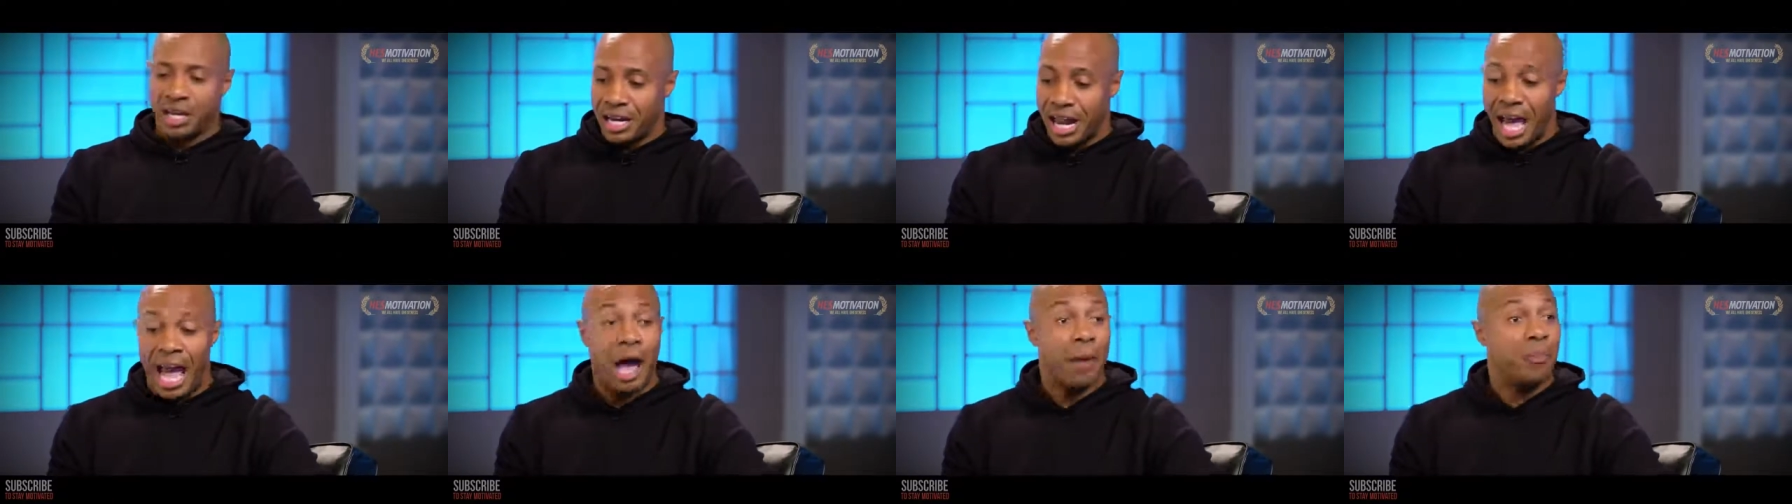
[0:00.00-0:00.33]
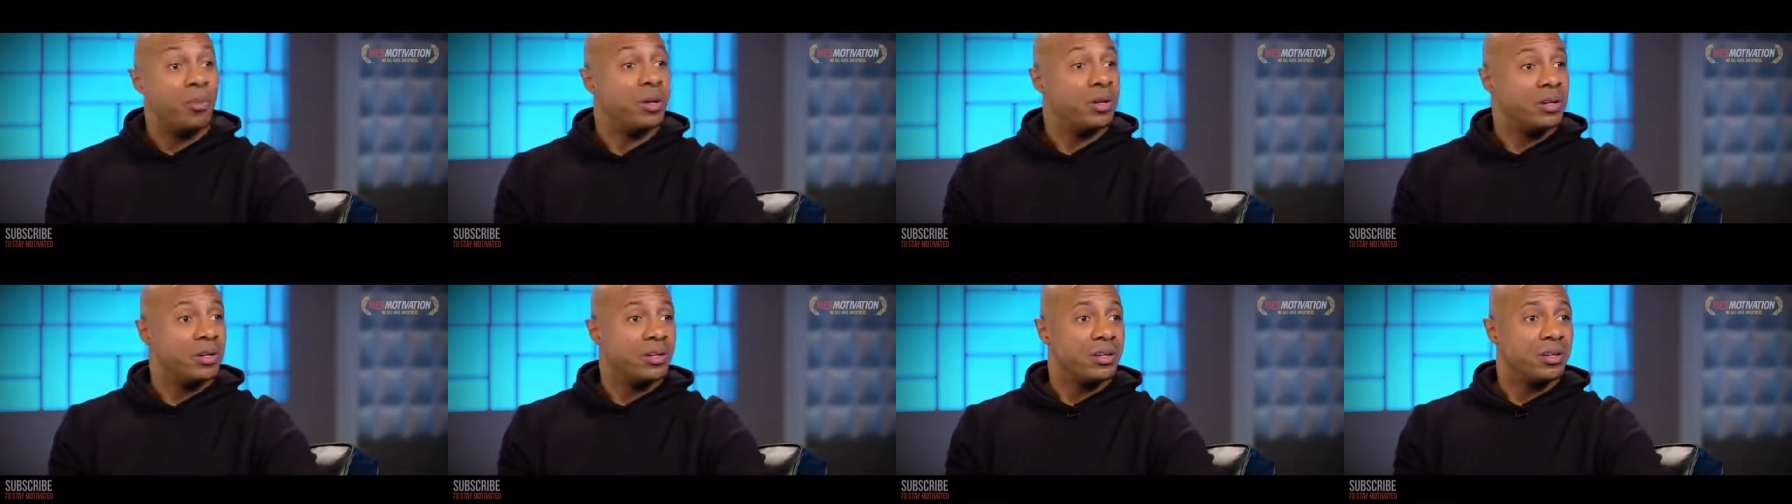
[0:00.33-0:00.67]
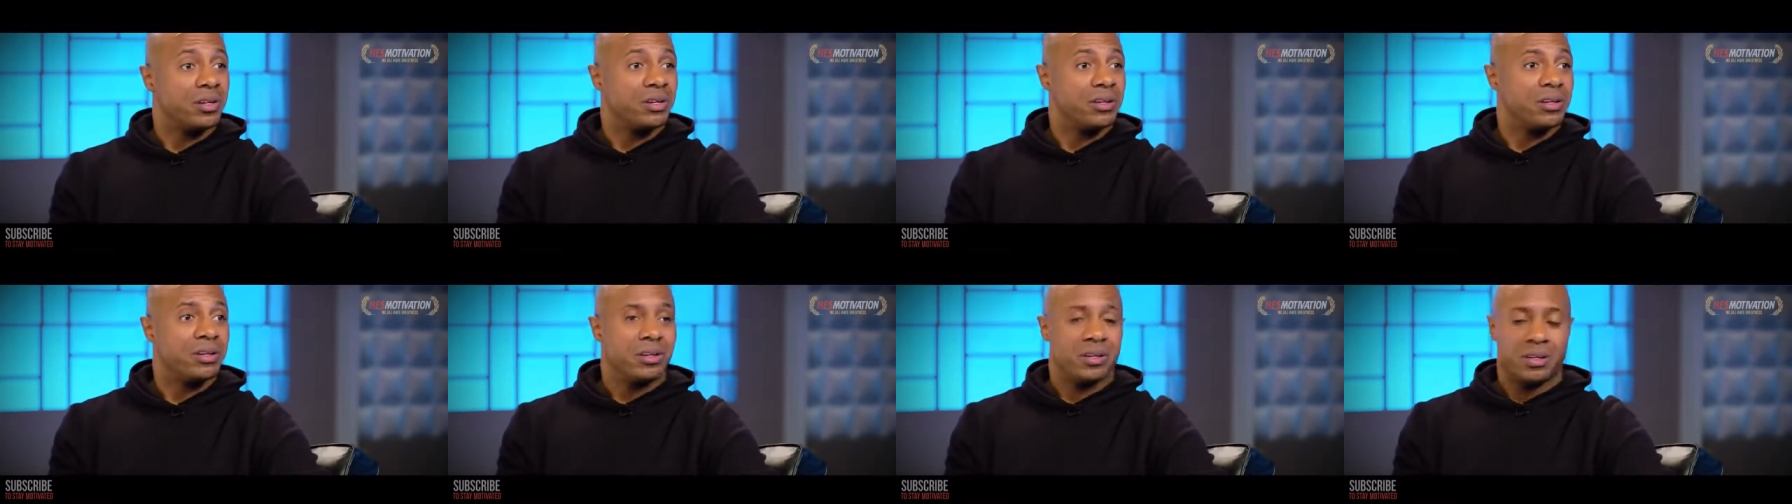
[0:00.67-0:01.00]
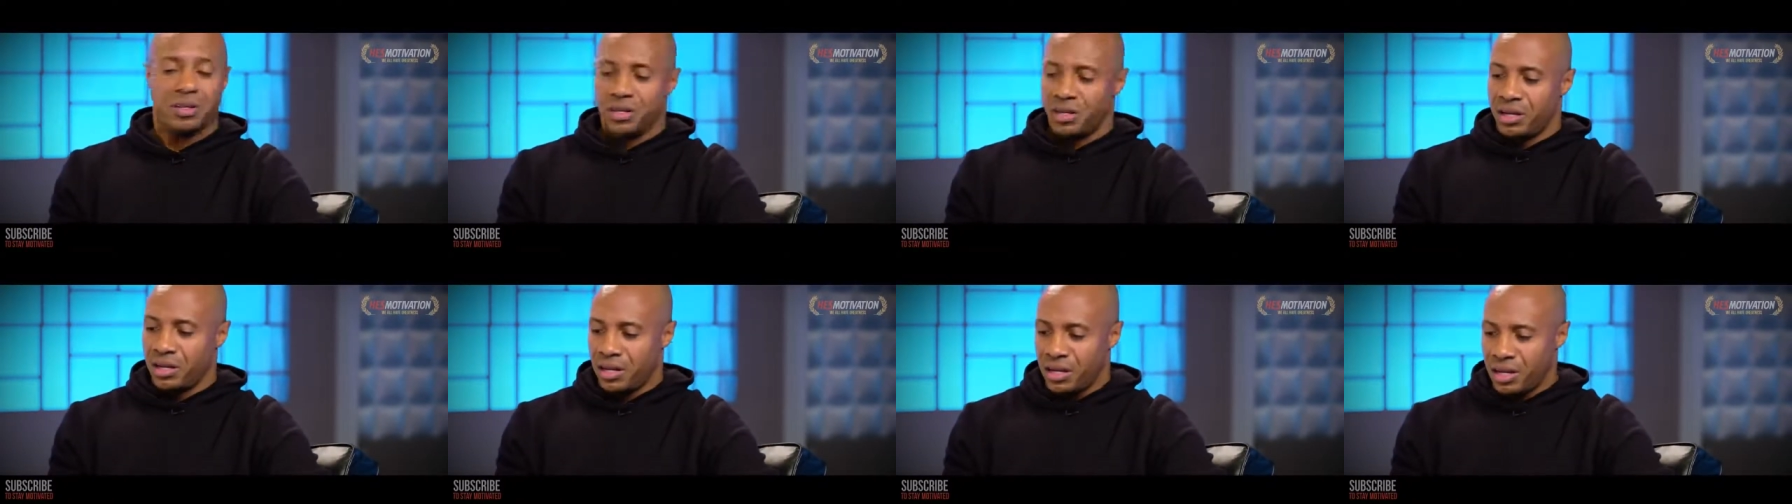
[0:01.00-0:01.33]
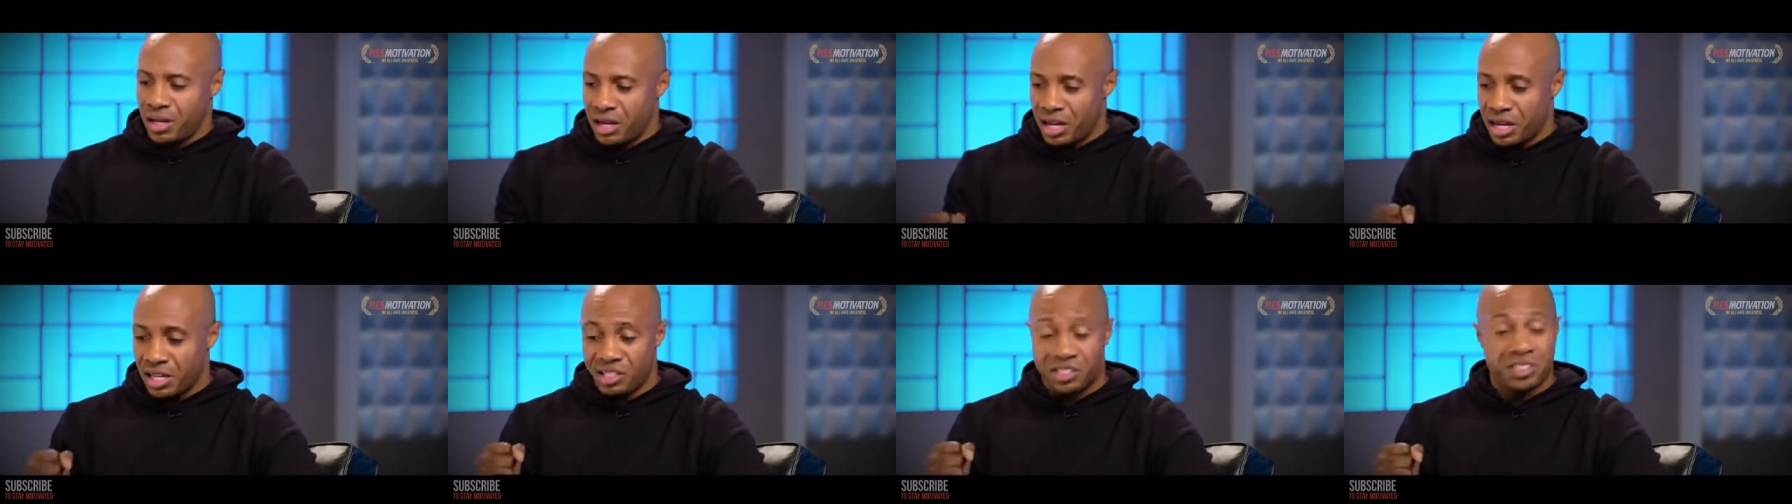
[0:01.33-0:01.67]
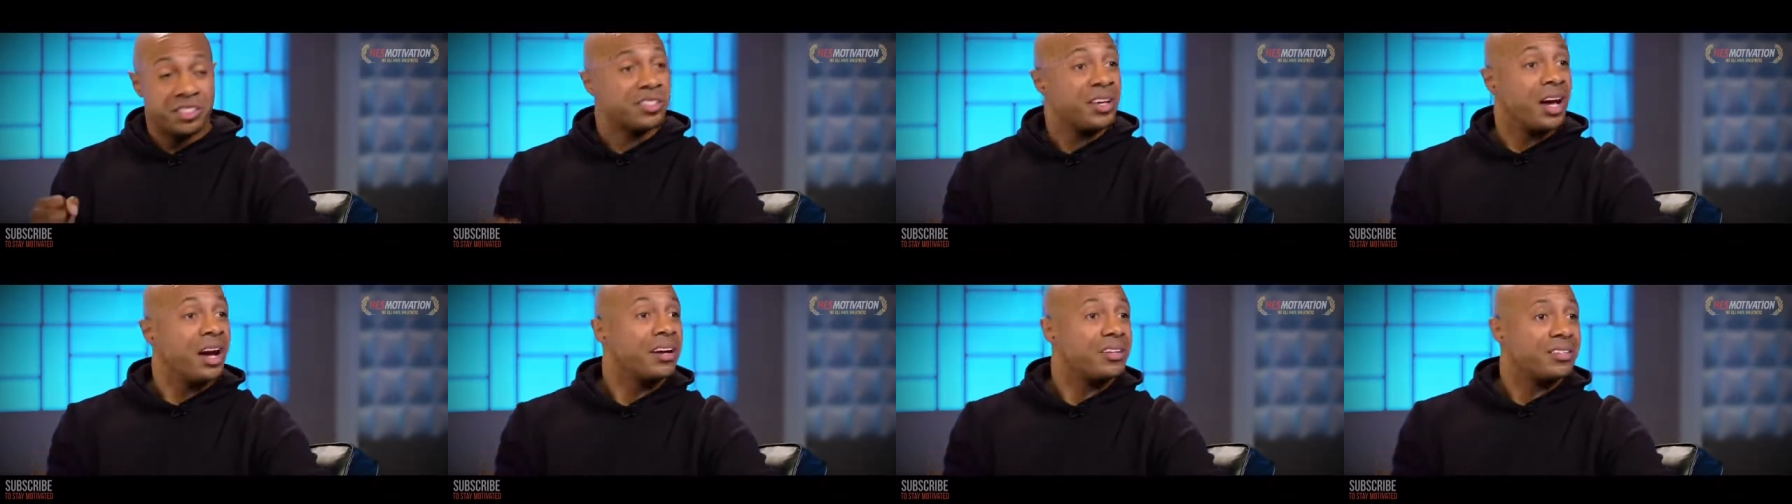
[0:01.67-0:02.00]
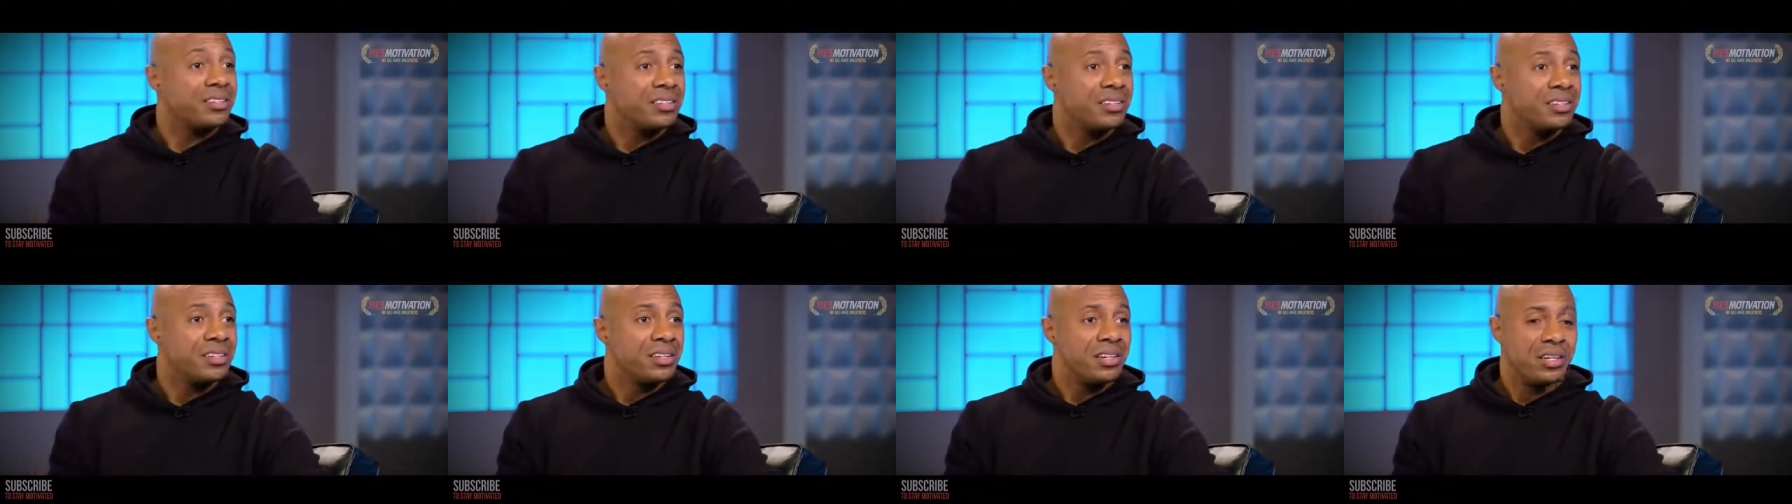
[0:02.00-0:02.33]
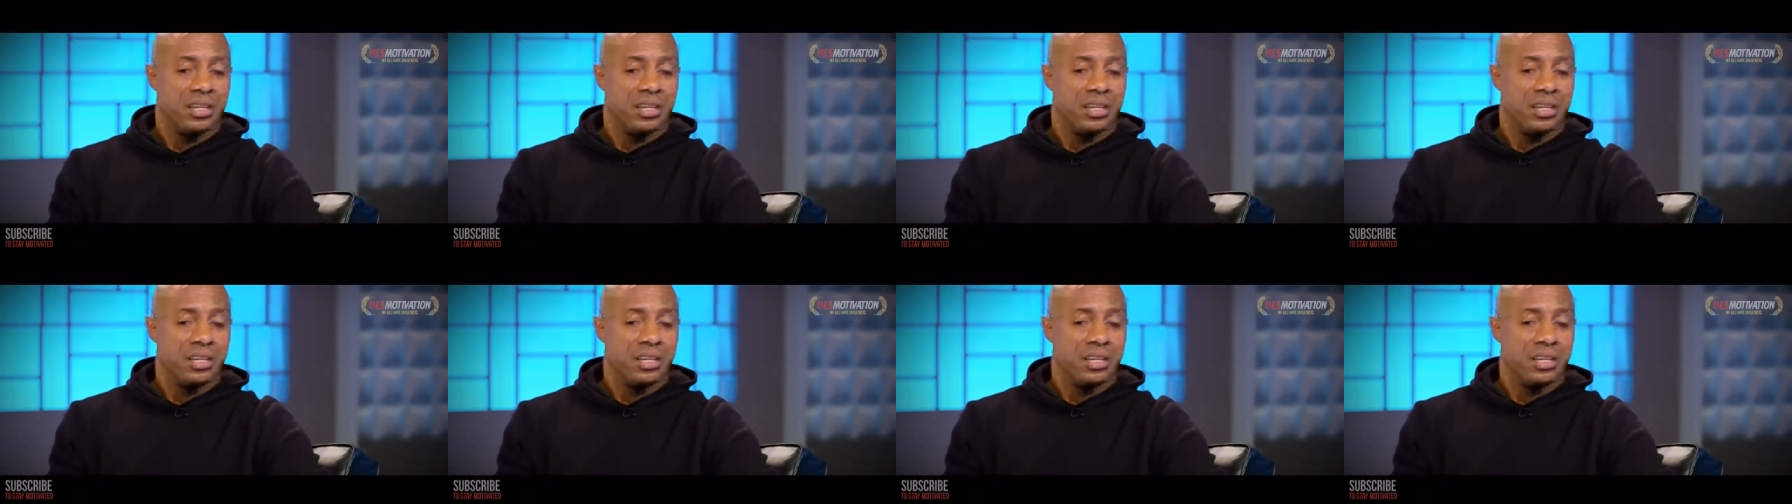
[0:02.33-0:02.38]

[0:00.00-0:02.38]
It happened. It sucked.